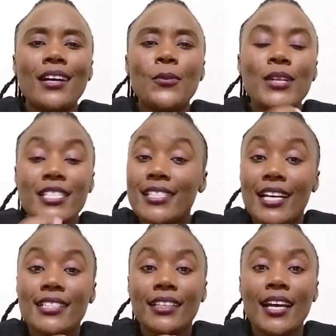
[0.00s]
will
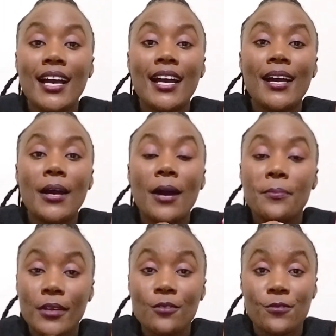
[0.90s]
start
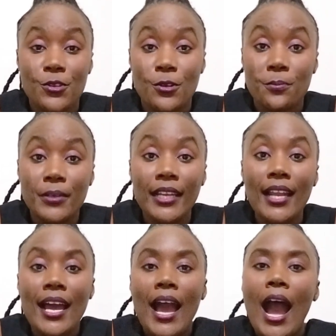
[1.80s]
paying for your bill
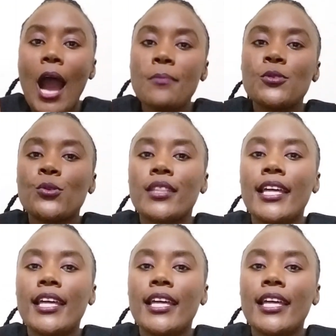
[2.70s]
up to